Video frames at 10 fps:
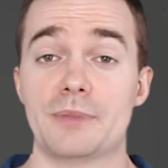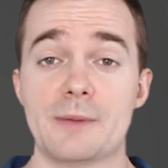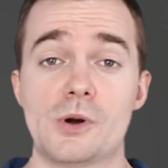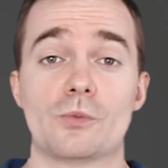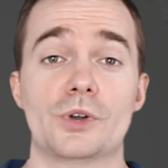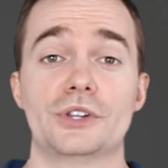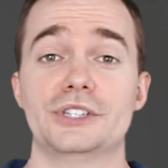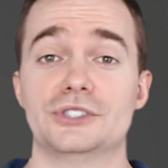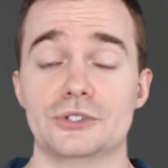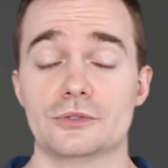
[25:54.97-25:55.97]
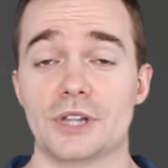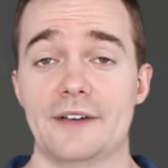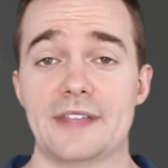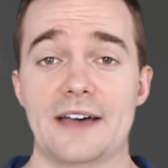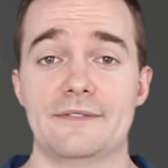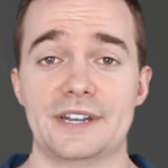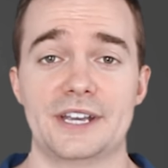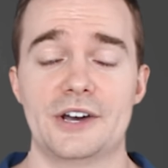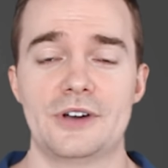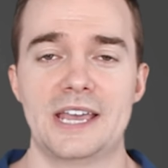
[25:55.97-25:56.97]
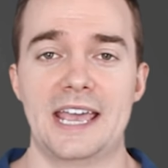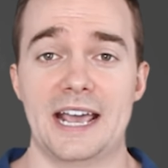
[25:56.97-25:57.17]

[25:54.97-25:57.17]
People really do love that video,